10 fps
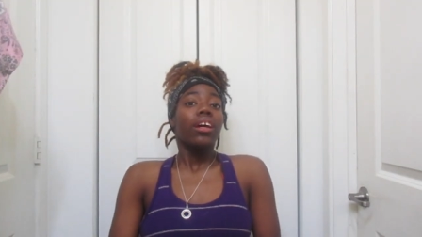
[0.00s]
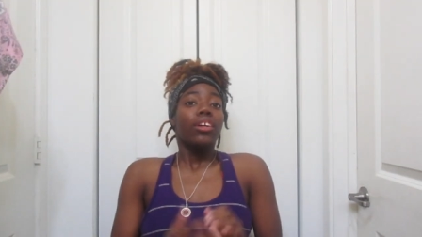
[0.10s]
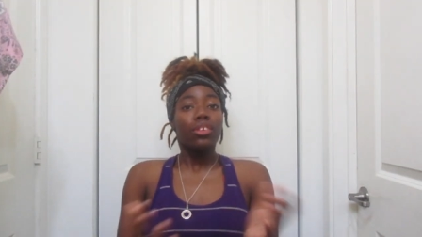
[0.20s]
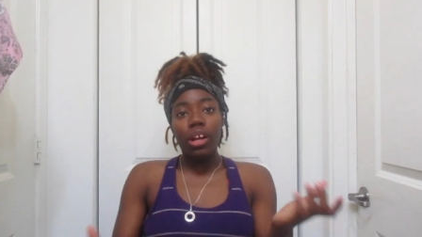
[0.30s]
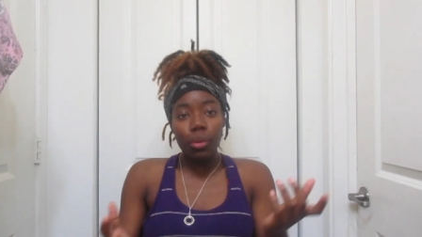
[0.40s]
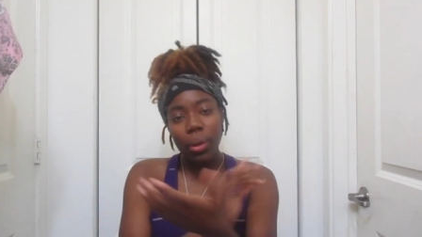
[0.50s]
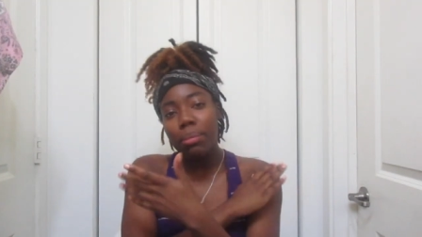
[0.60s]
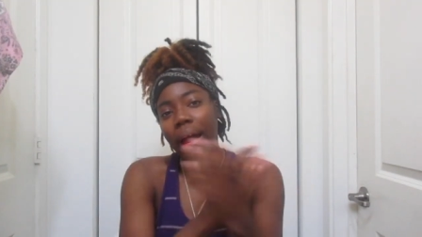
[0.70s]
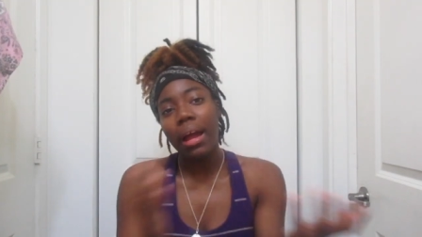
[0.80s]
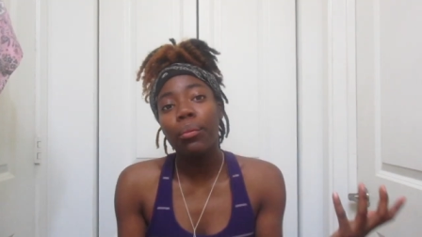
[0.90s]
you know we
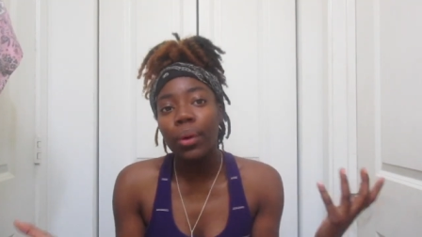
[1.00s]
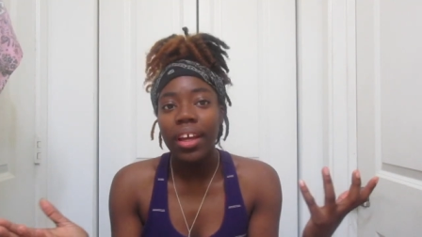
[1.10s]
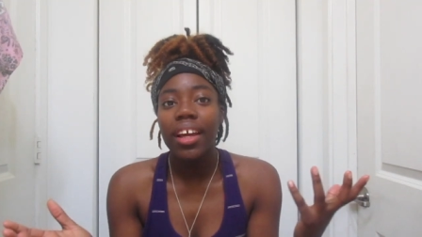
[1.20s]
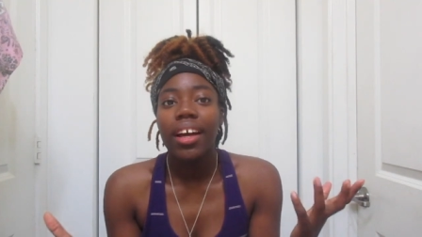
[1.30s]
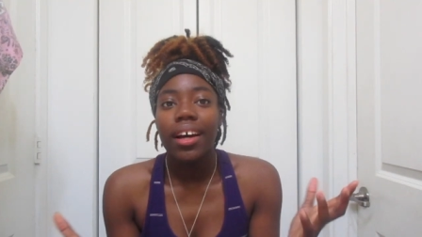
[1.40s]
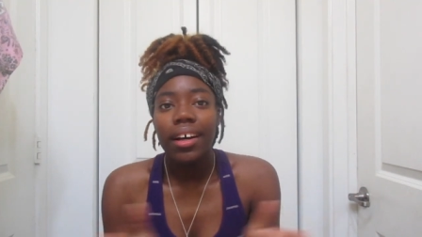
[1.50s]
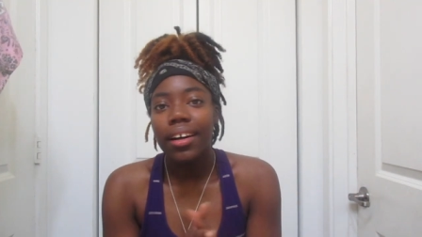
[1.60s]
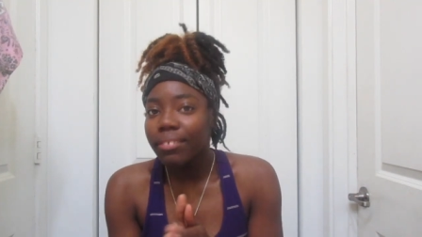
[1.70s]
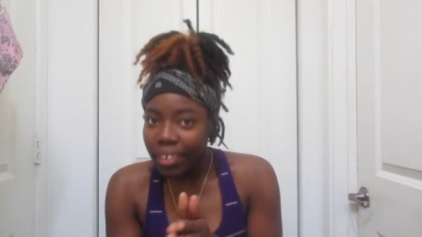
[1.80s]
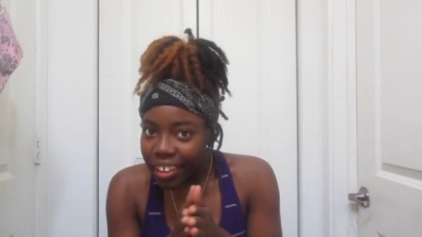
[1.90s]
back with
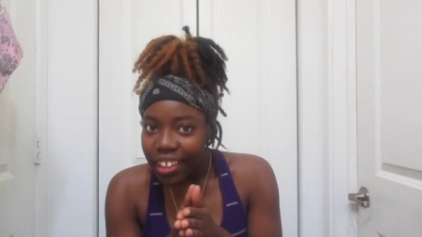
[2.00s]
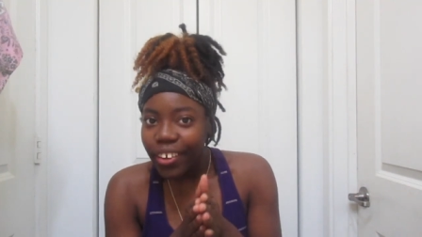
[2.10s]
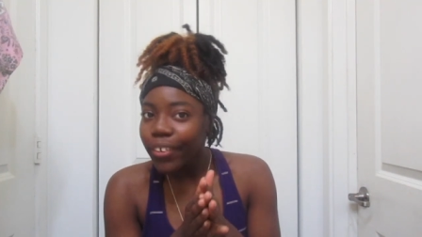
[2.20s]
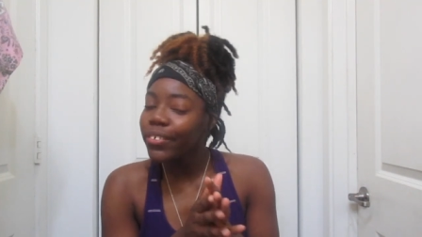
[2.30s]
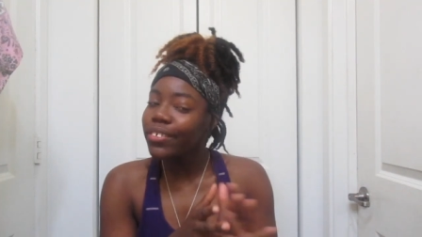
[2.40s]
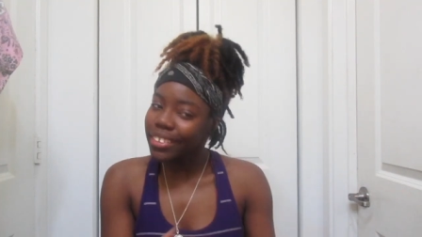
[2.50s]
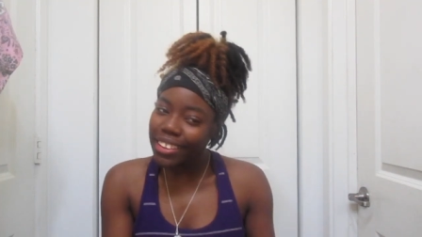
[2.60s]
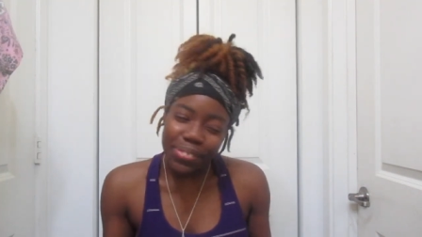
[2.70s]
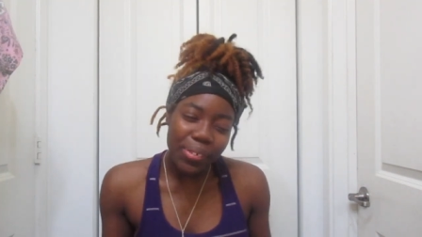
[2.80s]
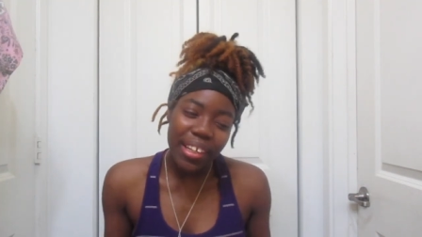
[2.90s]
a video
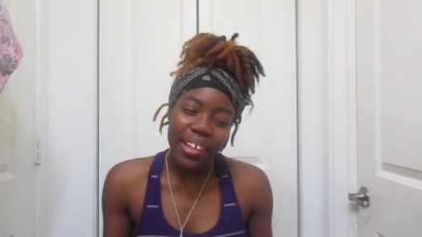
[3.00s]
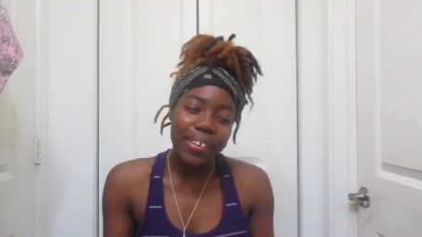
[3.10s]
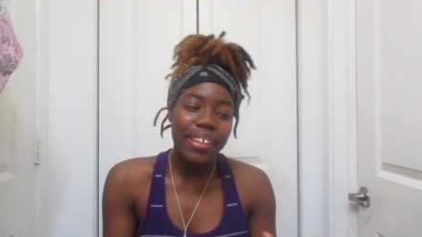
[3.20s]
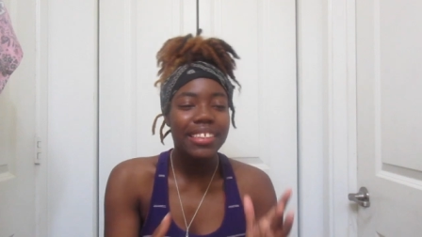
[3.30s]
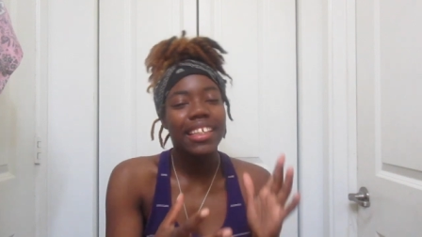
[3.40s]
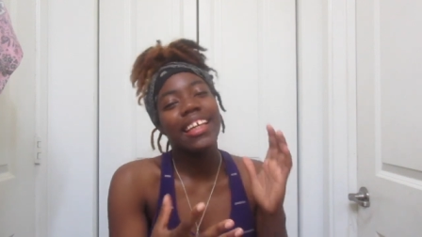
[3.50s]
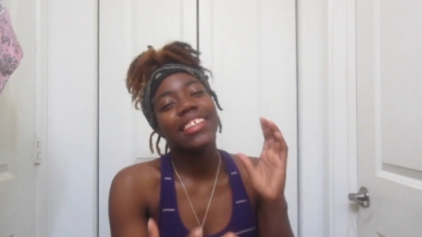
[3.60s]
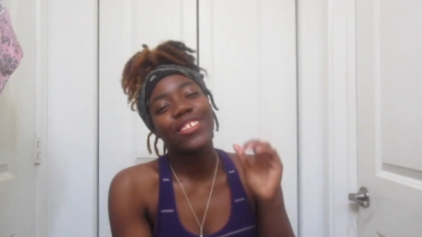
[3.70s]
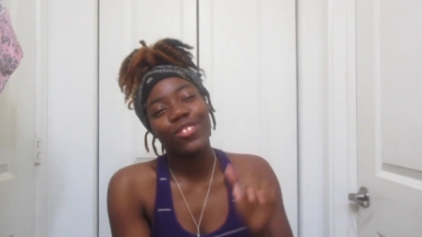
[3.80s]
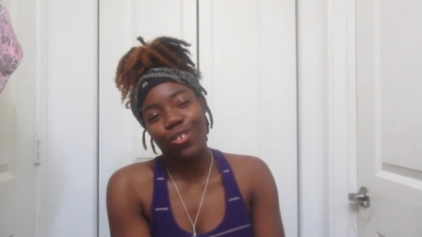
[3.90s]
this video is a
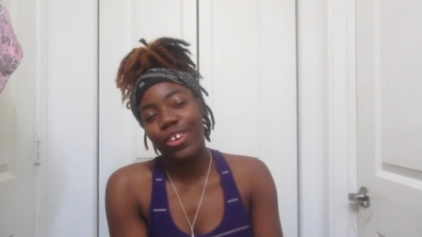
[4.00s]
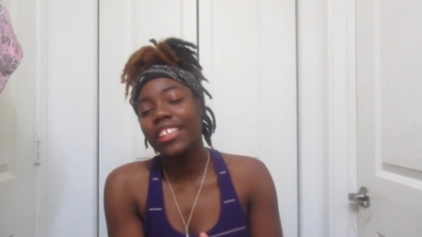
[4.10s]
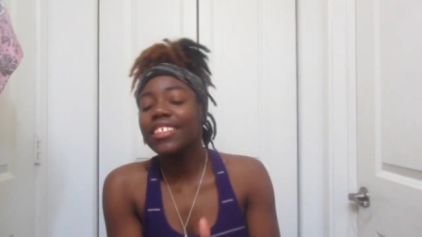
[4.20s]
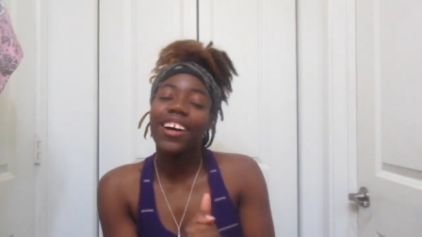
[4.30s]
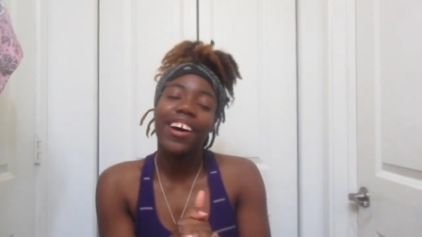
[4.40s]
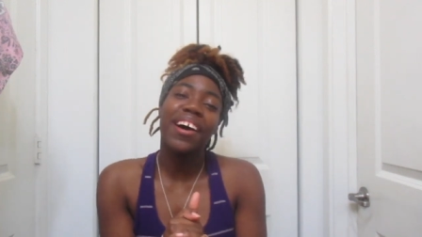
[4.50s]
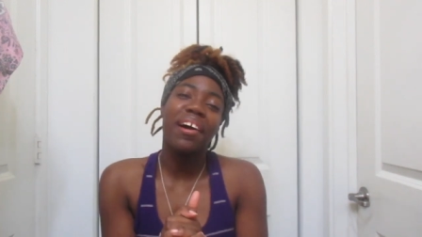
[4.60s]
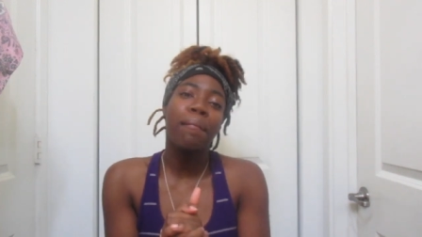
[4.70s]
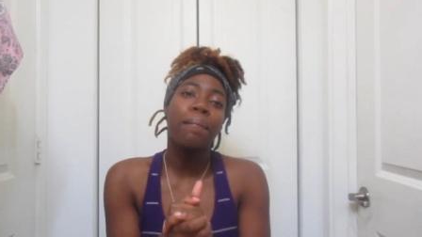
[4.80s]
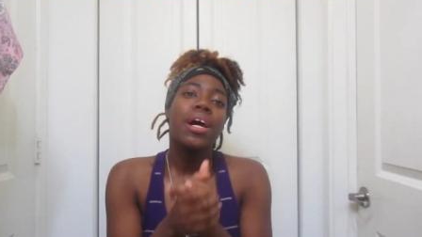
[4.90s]
story
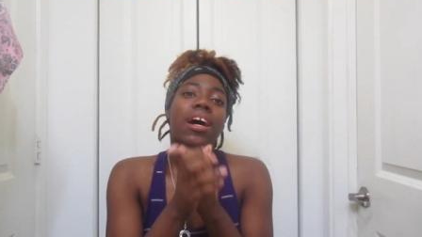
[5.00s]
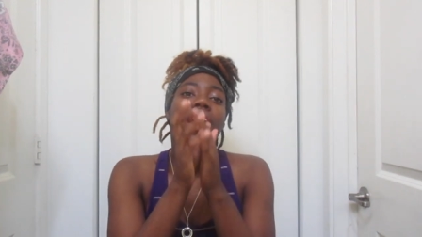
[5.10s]
time